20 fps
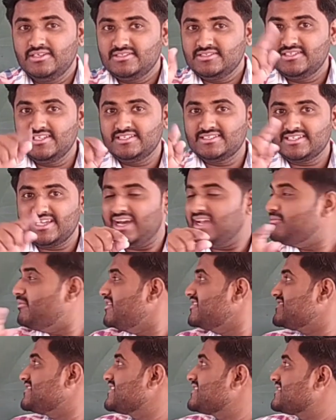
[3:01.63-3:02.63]
6 carbon
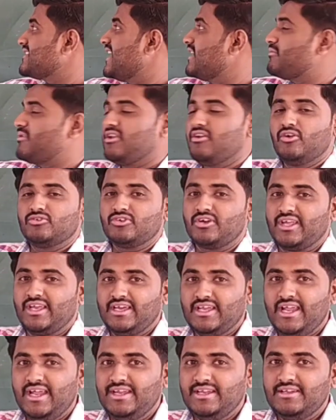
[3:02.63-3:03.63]
you have to
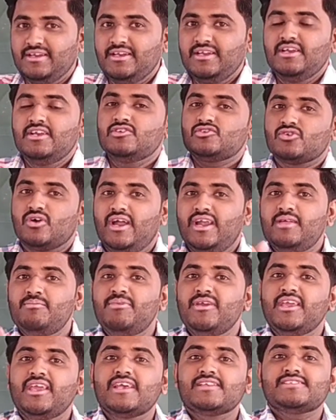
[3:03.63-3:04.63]
take, right? So
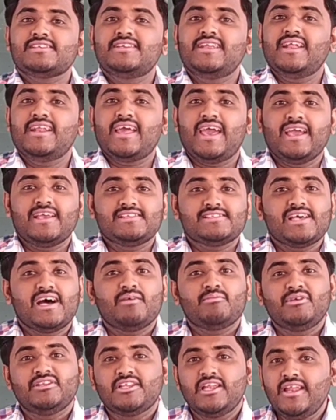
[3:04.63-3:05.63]
adipic acid and
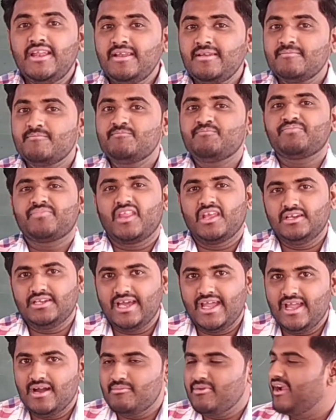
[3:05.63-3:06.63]
hexamethylene
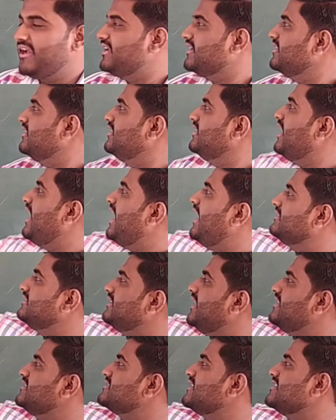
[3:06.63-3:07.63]
diamide. And
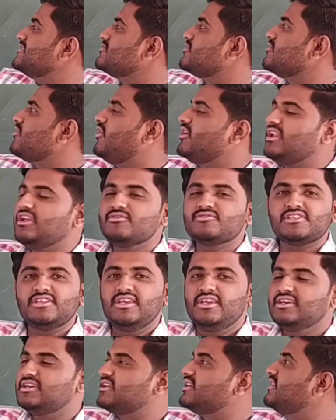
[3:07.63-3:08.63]
that is also not used
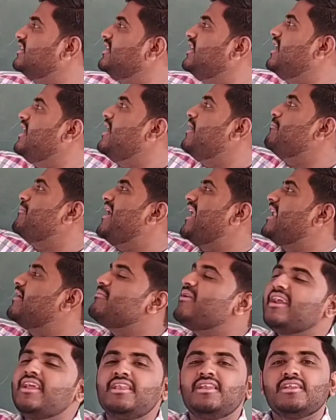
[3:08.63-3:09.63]
here.
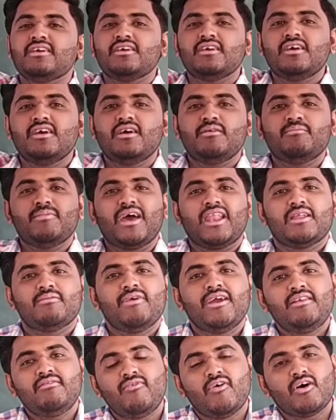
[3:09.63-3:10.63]

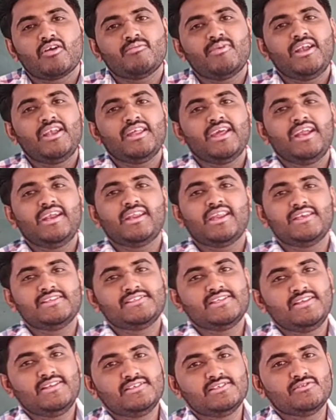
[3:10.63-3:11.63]
Melamine formaldehyde
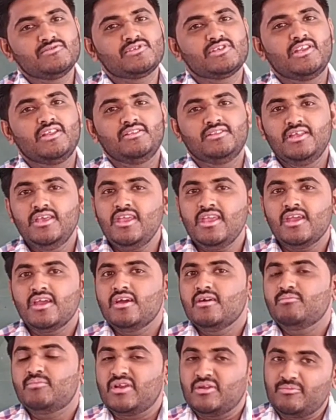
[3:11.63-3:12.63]
resin is used in the
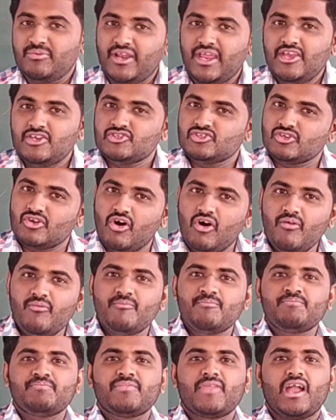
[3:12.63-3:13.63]
preparation
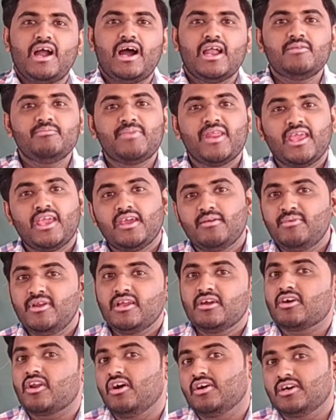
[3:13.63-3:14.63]
of
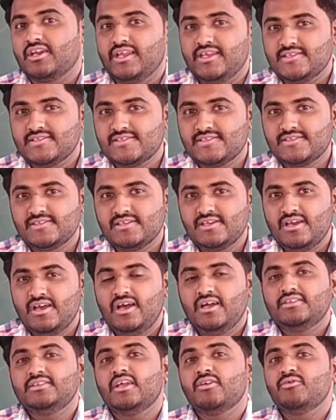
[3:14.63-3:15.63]
unbreakable crockeries.
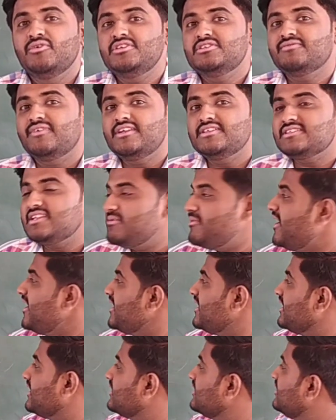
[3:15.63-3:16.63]
Then which one is
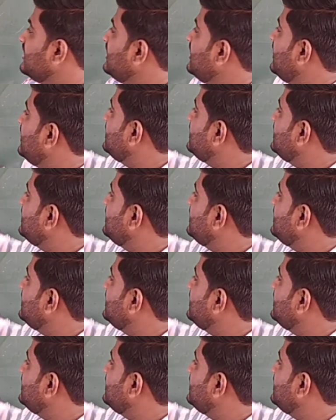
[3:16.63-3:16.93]
remaining?